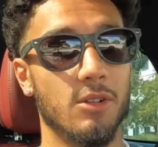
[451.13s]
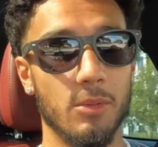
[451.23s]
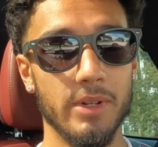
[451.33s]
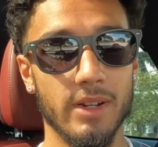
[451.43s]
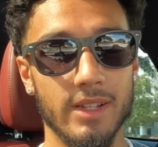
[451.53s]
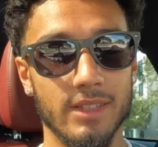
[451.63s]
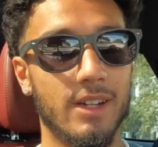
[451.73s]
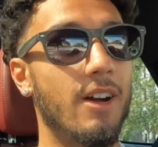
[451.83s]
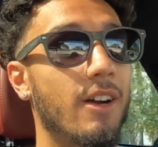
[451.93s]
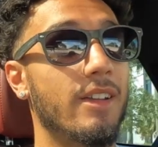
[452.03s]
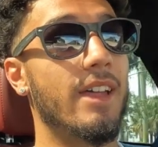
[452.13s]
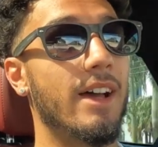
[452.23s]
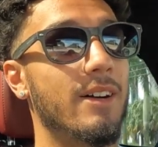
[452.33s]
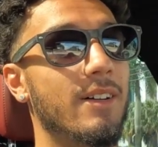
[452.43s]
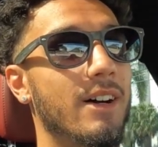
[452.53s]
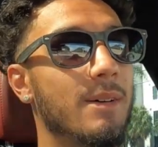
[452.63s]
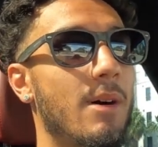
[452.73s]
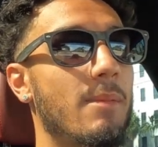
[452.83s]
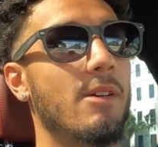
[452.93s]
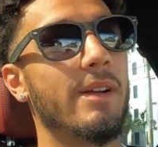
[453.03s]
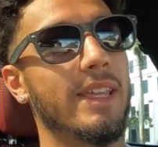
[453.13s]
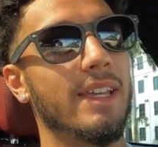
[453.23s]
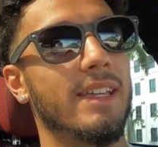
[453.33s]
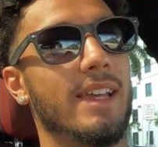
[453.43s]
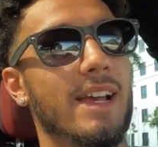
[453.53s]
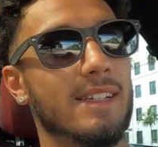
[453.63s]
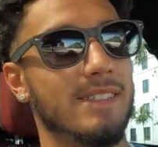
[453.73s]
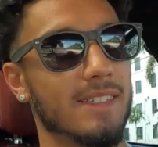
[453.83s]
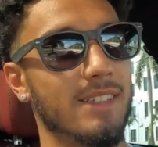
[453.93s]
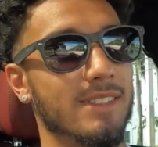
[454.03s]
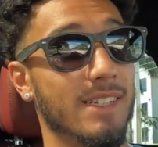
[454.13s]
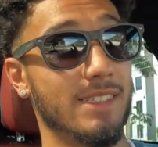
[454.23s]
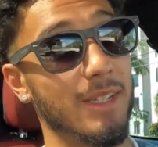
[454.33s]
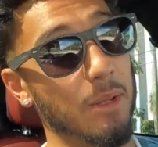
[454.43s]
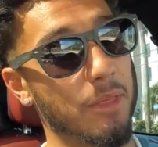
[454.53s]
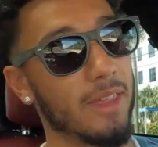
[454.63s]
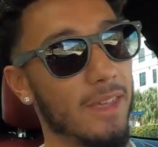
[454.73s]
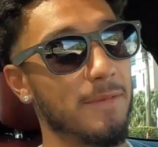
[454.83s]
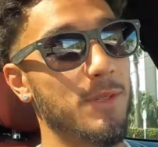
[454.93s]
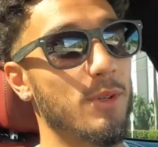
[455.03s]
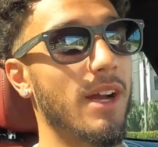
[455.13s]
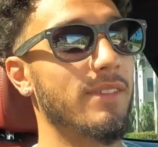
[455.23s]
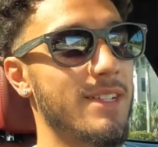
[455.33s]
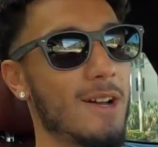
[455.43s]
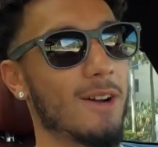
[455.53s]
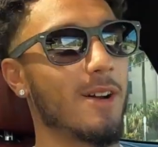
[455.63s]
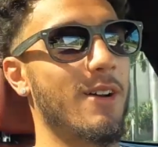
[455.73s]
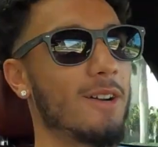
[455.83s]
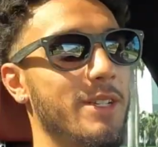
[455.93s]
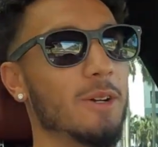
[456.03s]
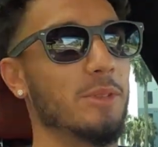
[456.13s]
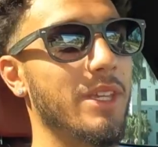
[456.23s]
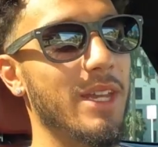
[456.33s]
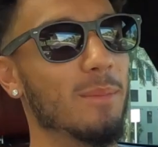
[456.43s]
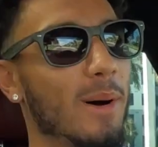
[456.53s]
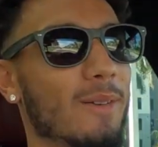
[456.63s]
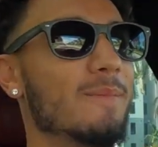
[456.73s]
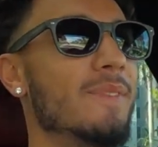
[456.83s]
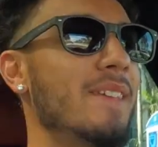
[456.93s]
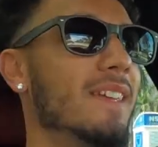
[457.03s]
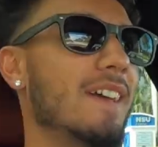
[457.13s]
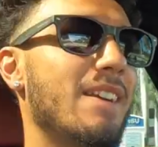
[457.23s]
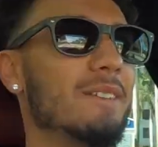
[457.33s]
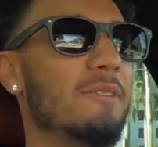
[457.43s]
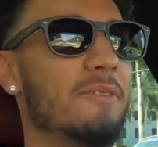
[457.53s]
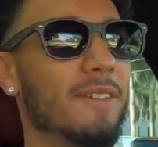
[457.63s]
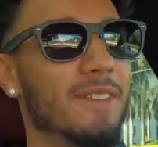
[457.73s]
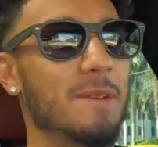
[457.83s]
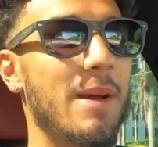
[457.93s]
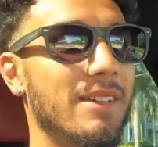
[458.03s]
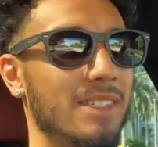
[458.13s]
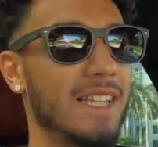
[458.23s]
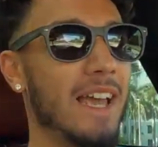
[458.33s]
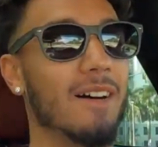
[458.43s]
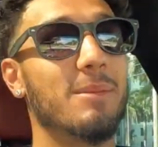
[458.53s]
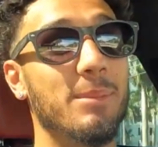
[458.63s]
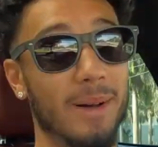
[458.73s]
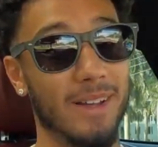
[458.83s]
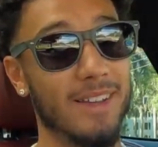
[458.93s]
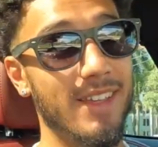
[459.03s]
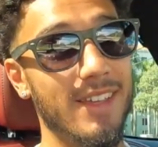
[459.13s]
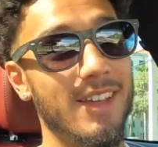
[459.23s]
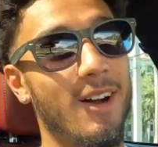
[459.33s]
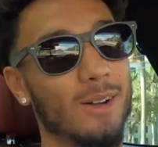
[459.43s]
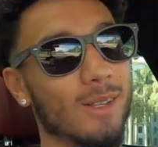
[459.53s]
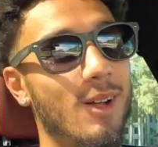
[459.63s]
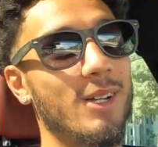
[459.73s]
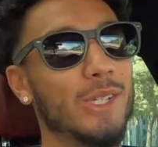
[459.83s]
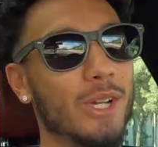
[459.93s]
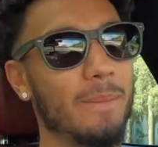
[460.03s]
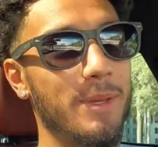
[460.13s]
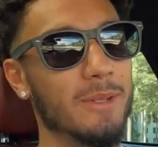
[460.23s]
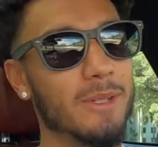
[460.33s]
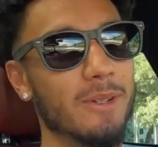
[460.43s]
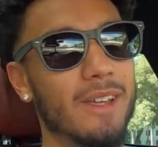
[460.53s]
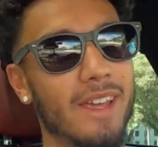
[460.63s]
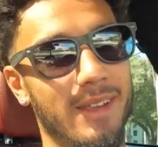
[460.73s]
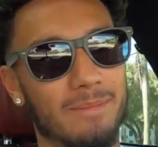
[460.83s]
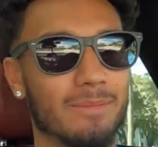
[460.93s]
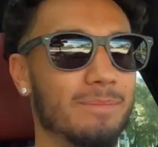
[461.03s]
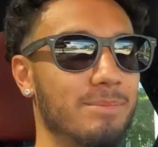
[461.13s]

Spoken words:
so we're in the car now, on my way to get gas, because that's another thing. If you drive this car hard, you only get about, I don't know, 15 miles to the gallon, but on a long trip, you do get